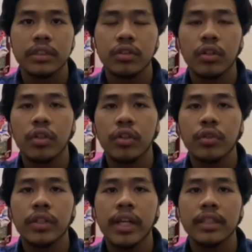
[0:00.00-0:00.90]
So
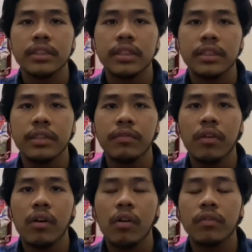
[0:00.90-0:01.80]
you get 64
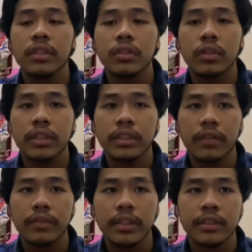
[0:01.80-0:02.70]
over
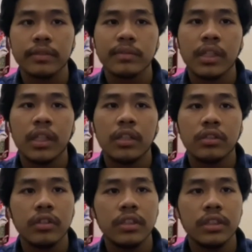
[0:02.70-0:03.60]
27.
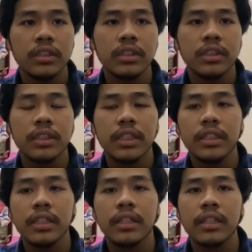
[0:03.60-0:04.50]
So the
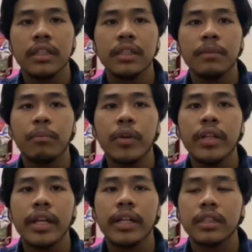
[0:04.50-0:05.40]
stationary
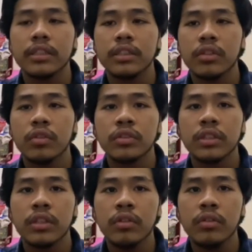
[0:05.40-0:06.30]
point at 0
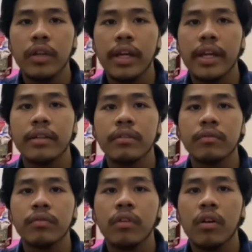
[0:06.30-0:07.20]
0
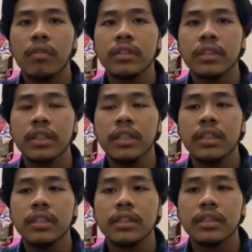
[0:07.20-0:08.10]
and 4 over
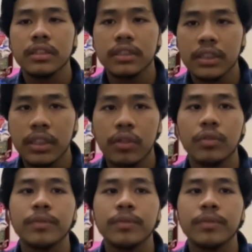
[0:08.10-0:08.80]
3 0.